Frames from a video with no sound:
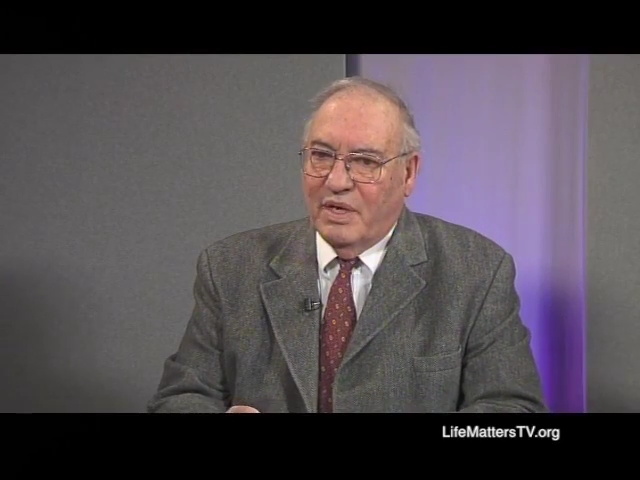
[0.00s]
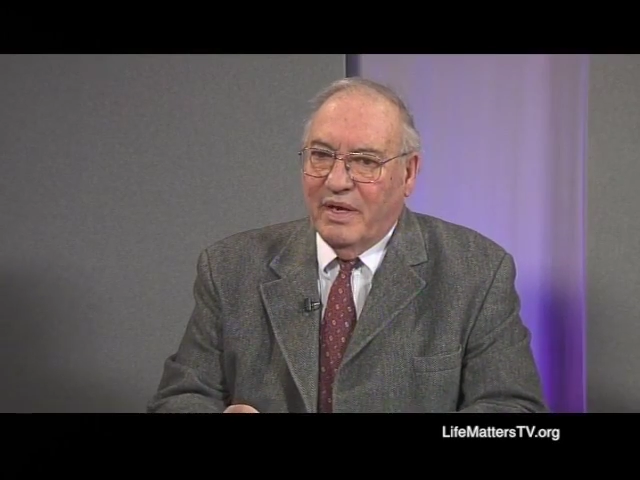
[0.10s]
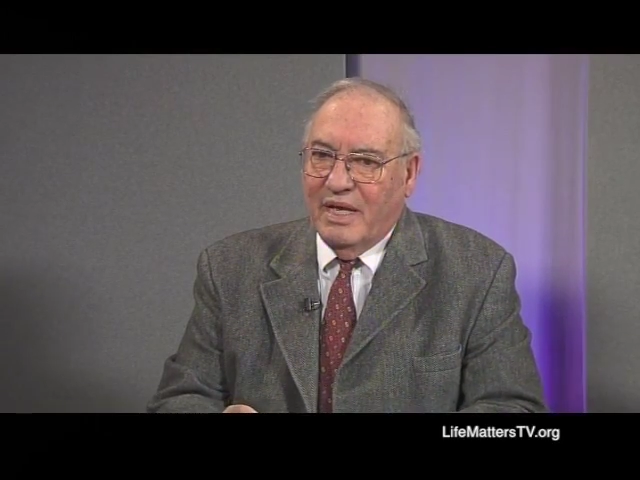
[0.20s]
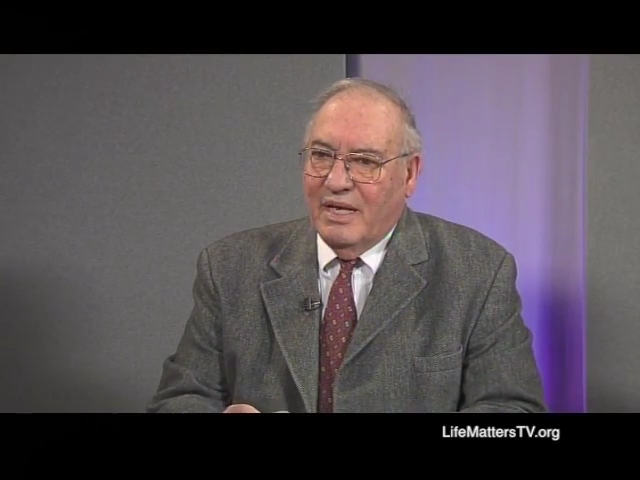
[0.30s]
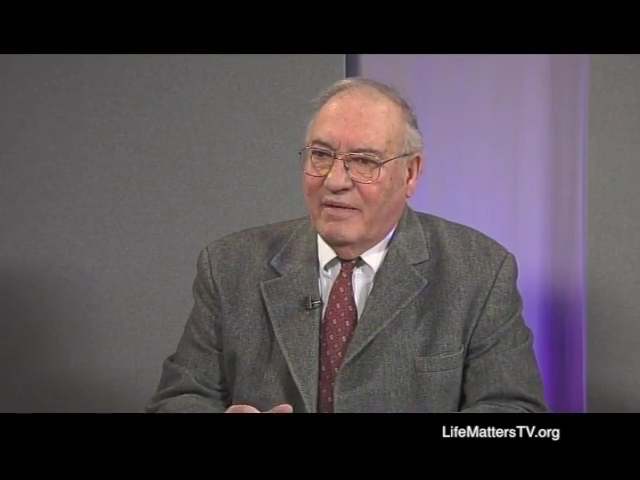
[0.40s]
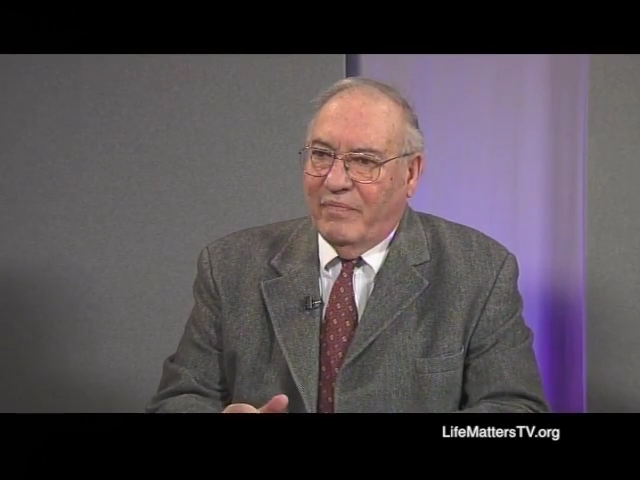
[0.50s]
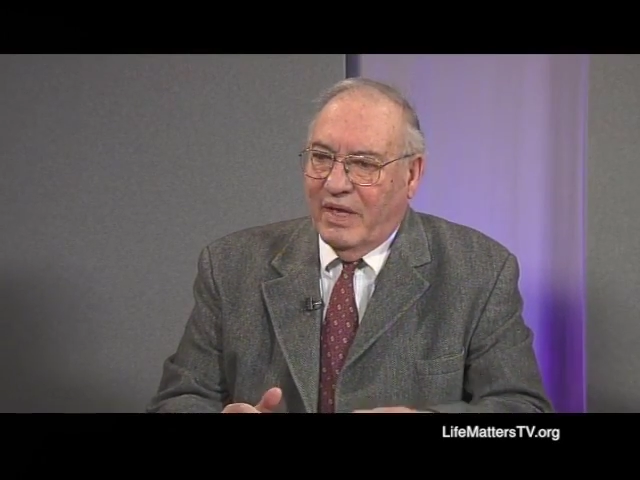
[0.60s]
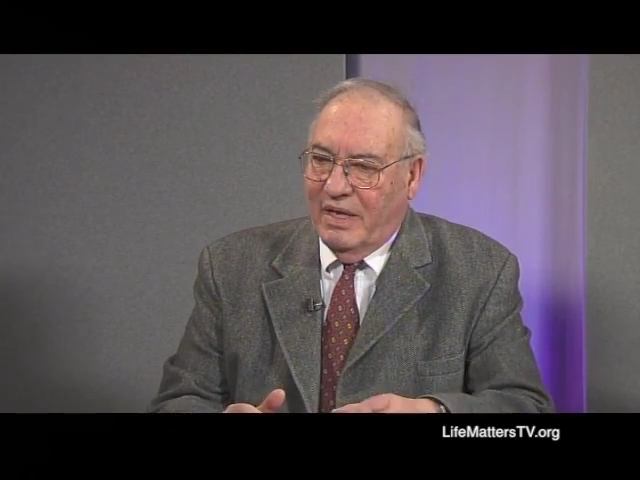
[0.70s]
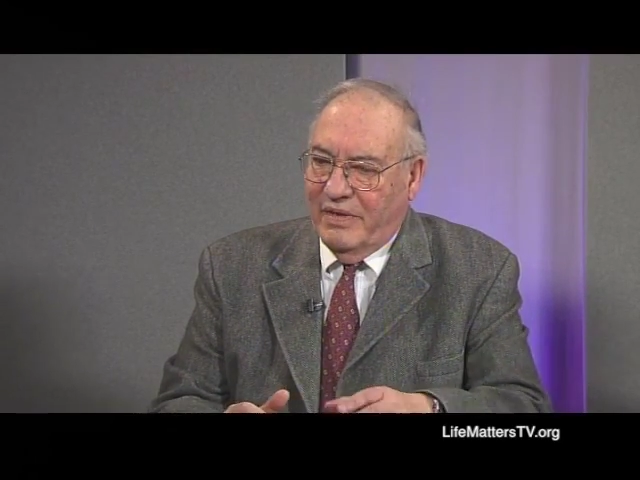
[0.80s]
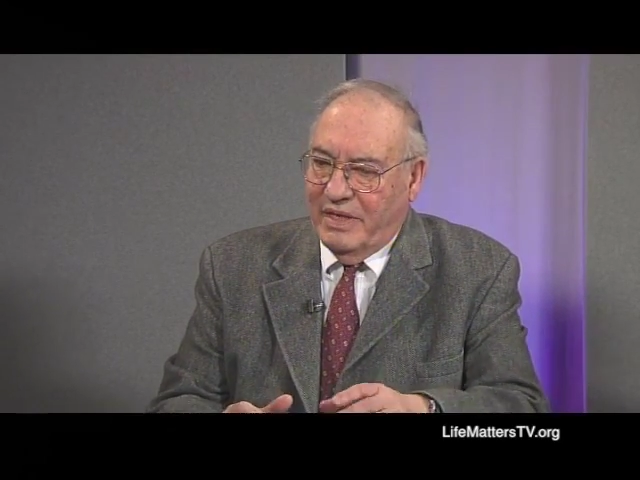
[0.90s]
where
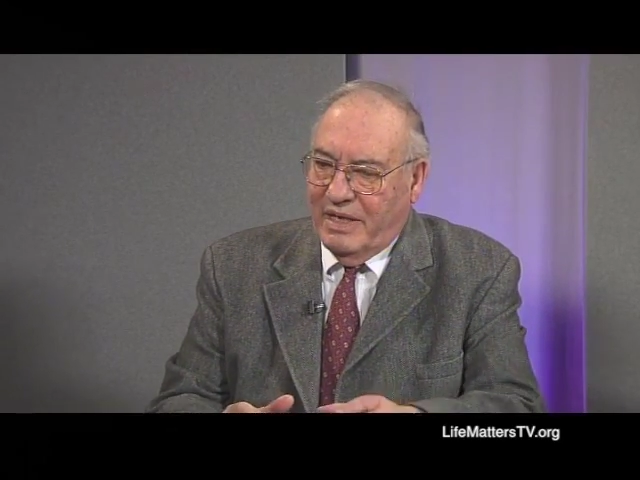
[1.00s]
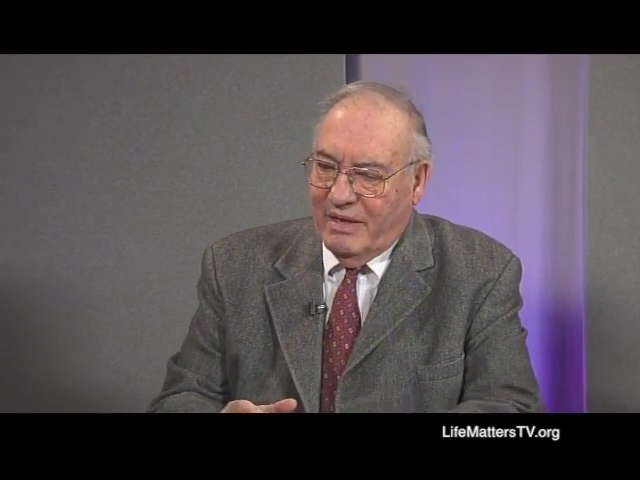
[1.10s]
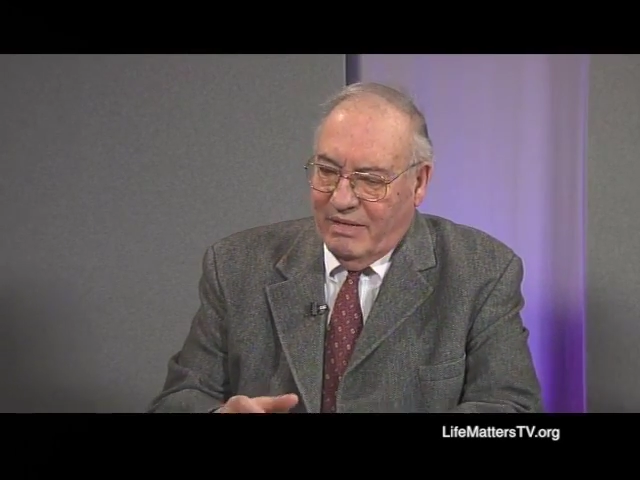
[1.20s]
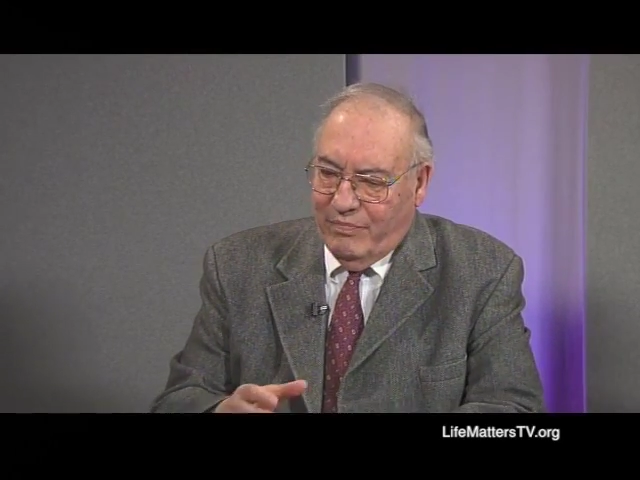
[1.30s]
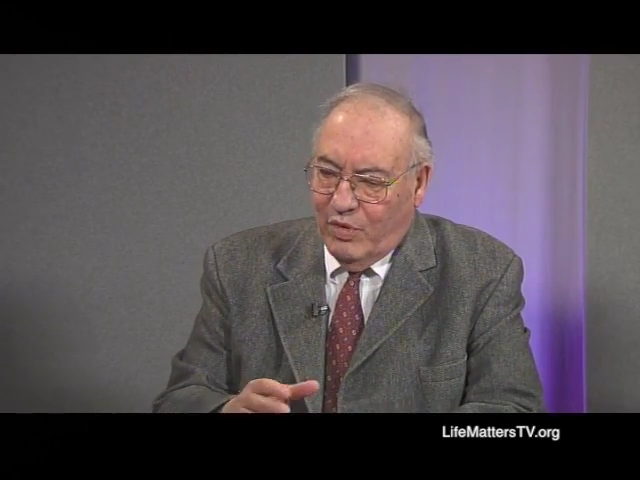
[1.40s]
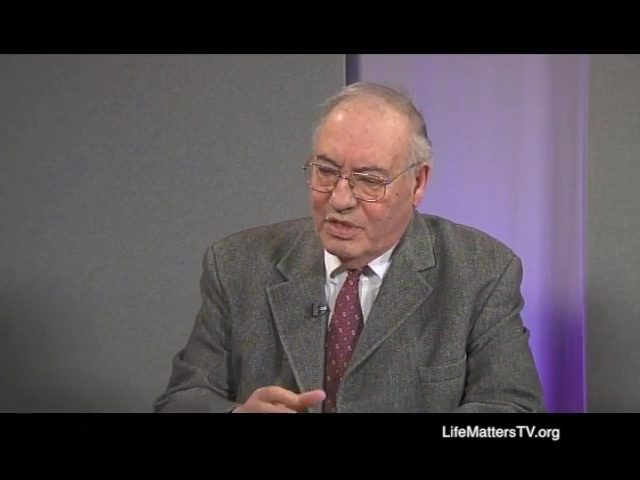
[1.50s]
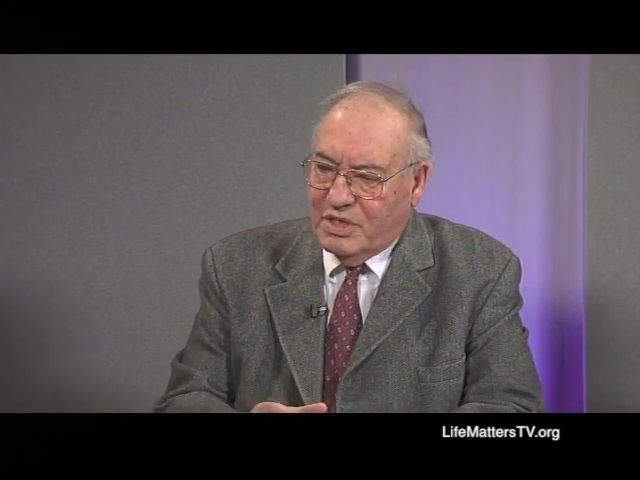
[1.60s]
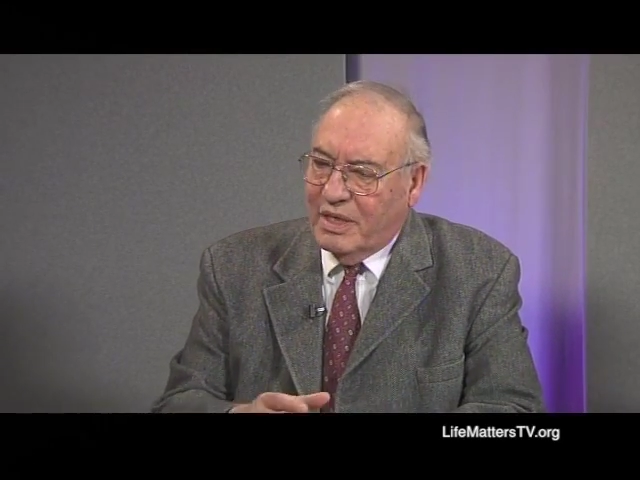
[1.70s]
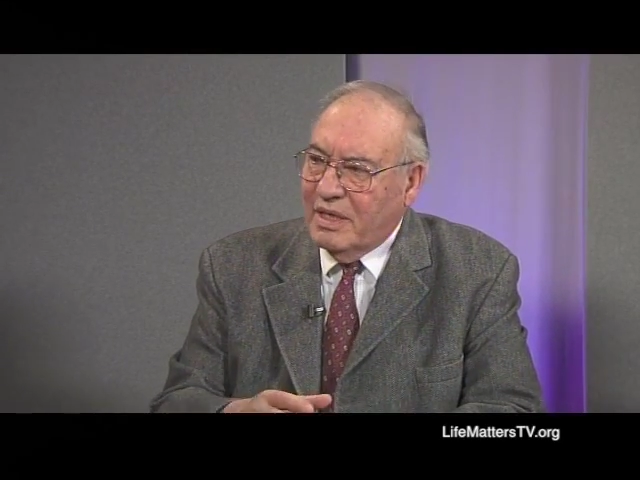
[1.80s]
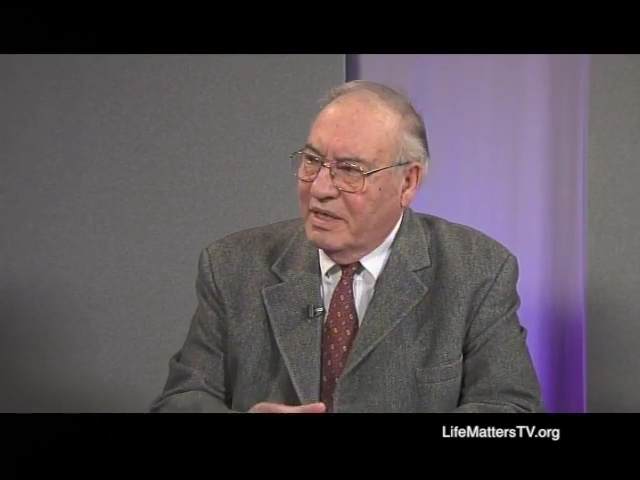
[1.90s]
the
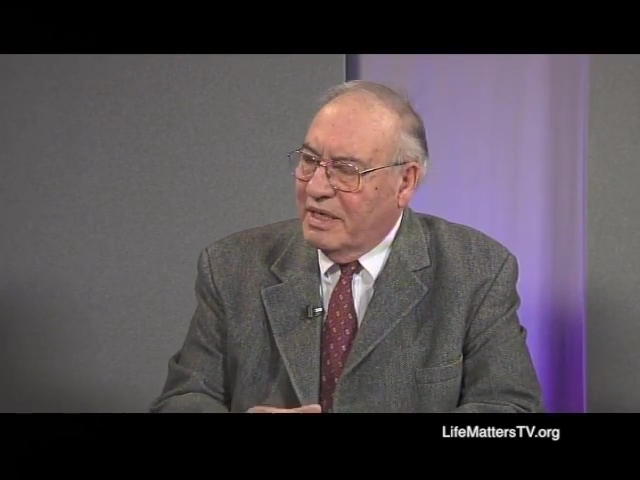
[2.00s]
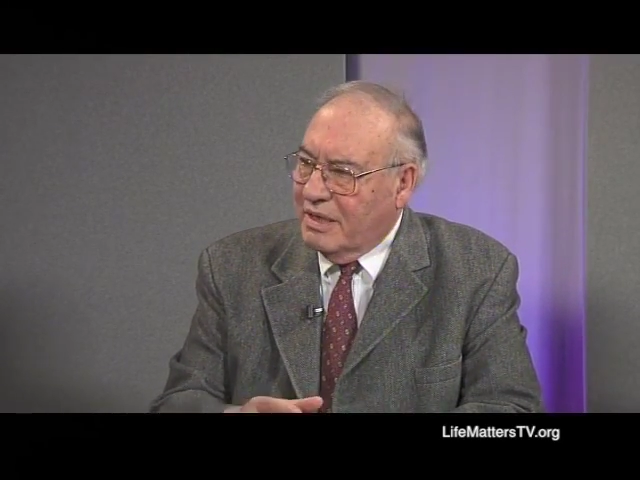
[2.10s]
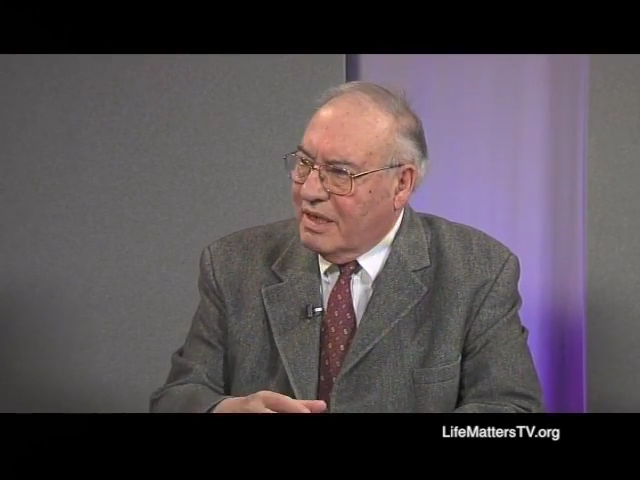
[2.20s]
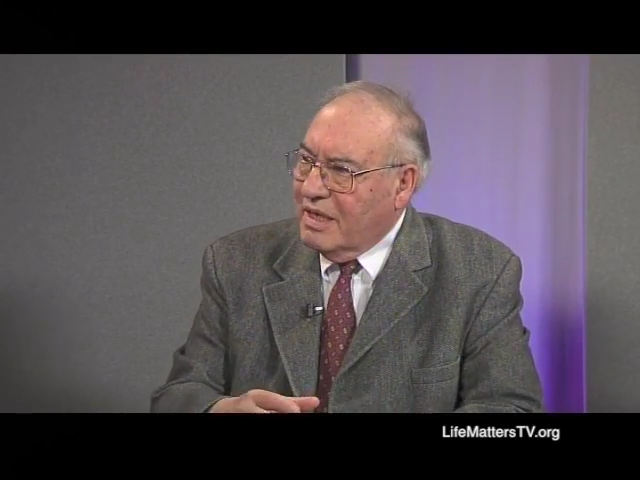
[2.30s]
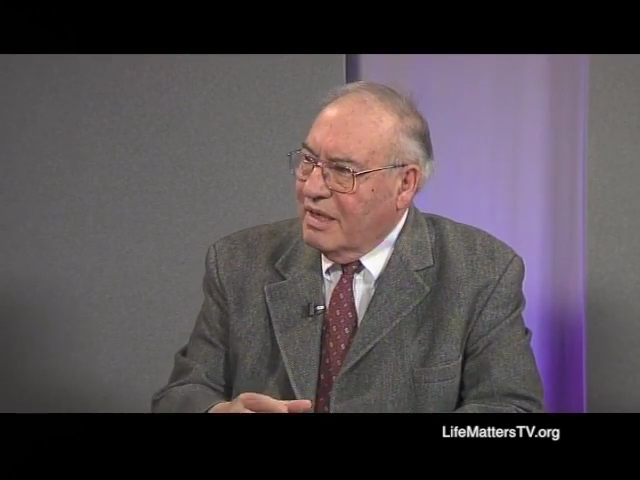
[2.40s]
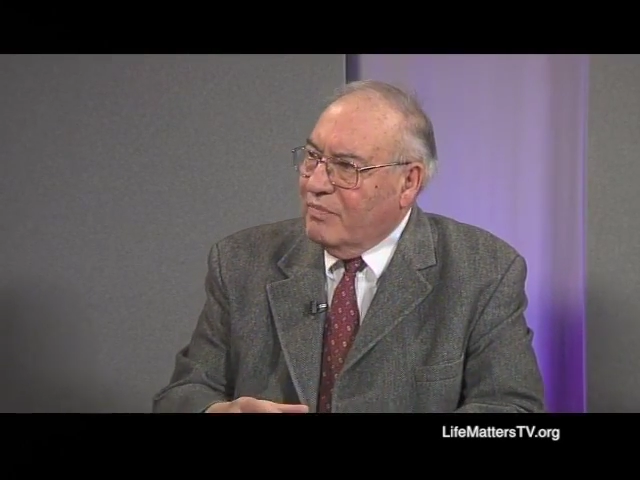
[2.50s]
abortion clinic